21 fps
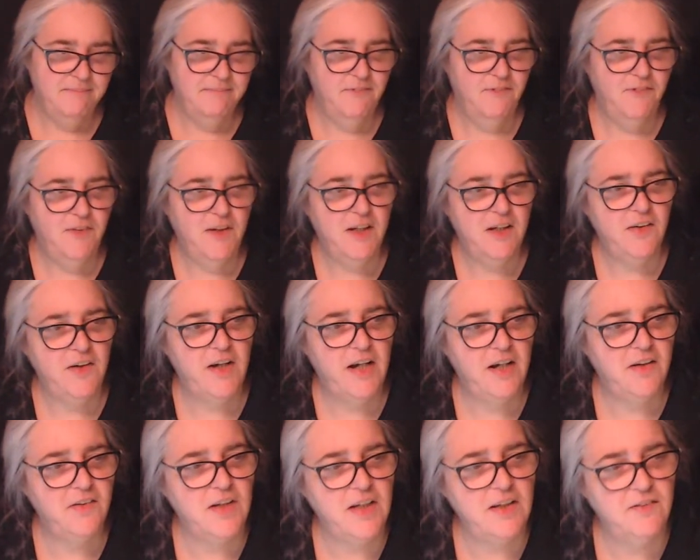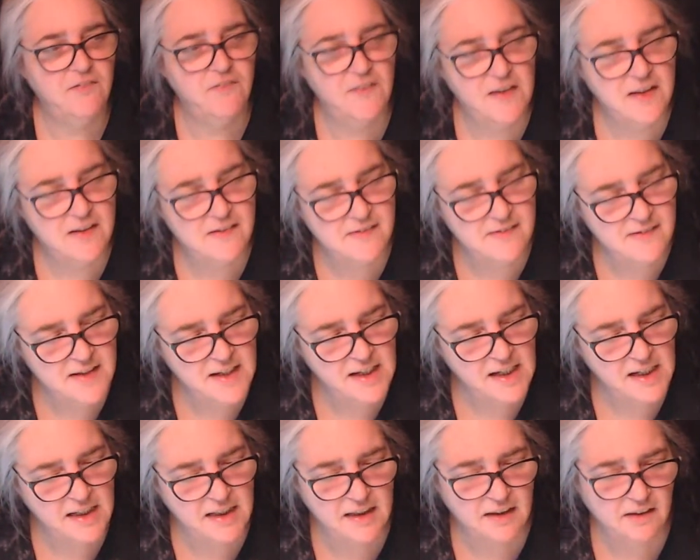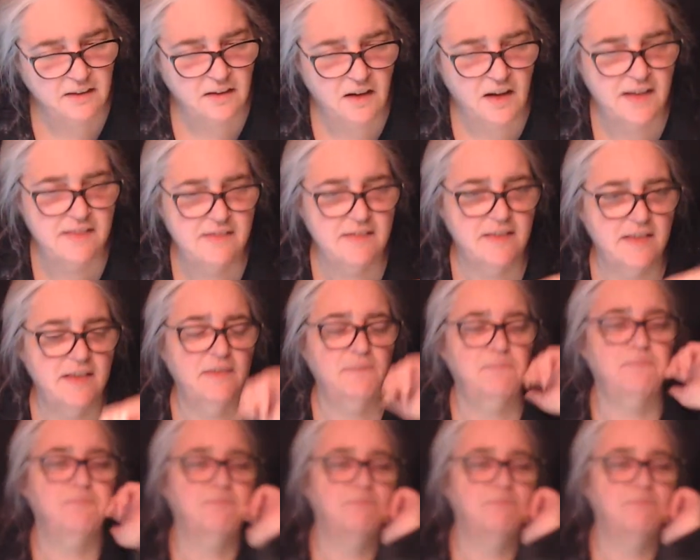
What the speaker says: figure out if these Tiana closet